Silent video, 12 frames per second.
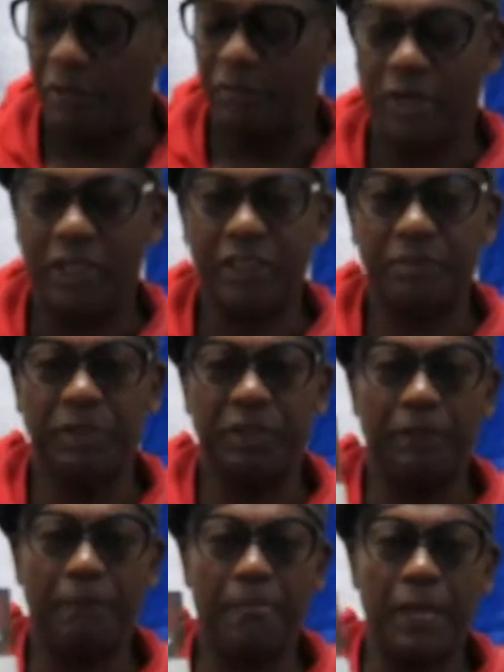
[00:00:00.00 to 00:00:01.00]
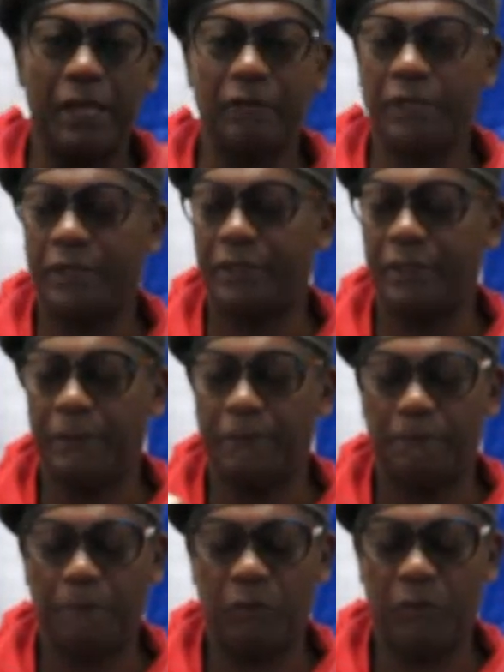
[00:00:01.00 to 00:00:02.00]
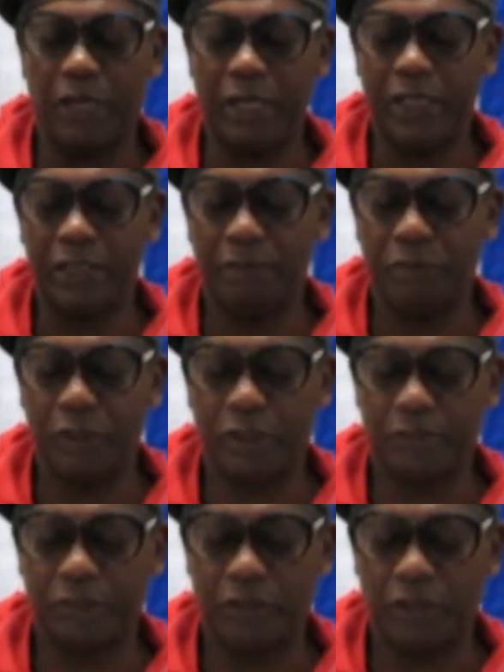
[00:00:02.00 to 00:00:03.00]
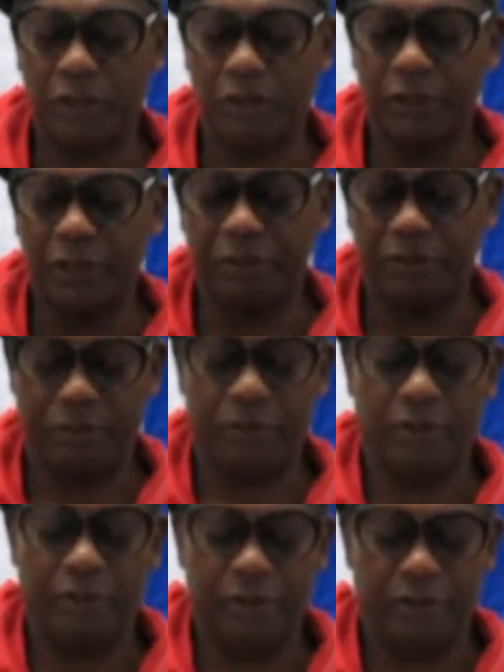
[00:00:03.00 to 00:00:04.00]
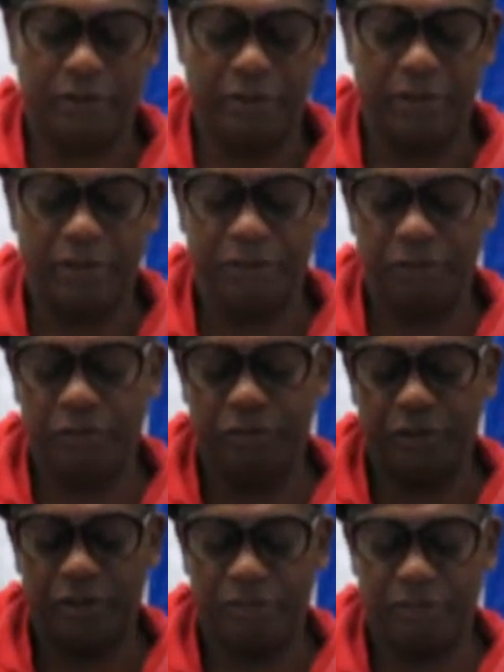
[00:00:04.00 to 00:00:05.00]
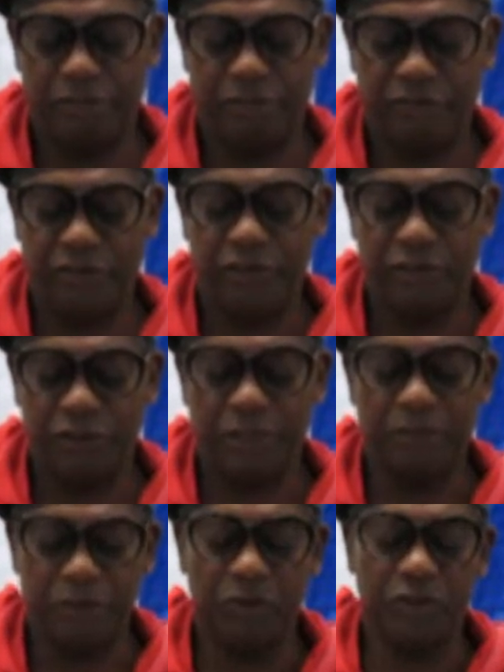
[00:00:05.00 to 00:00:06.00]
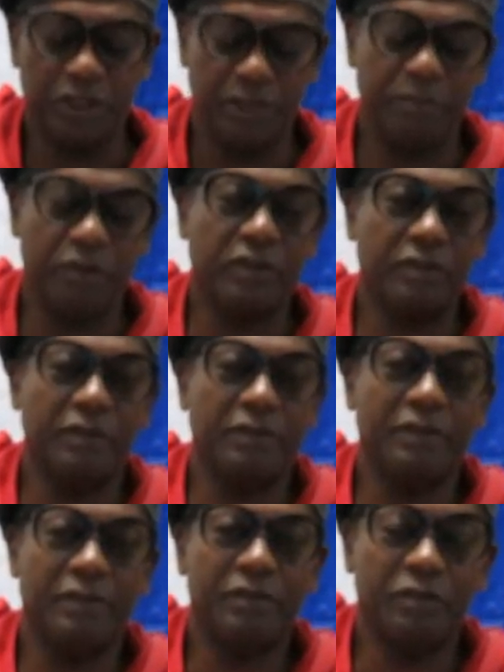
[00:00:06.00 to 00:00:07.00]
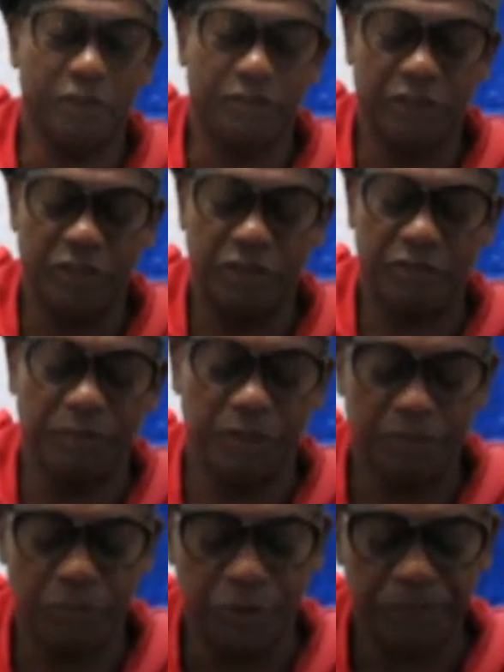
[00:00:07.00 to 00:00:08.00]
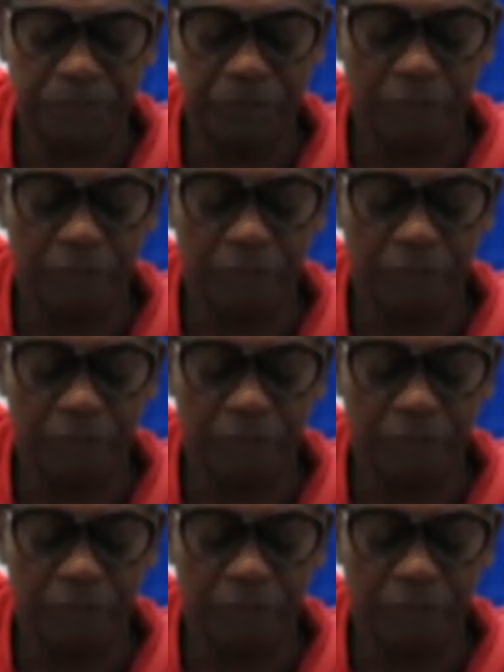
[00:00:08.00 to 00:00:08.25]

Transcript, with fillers: Ransby. Anyway, um, when I got the book, you know, because I, I had to do some research. I'm using this book uh, to do some research from this book.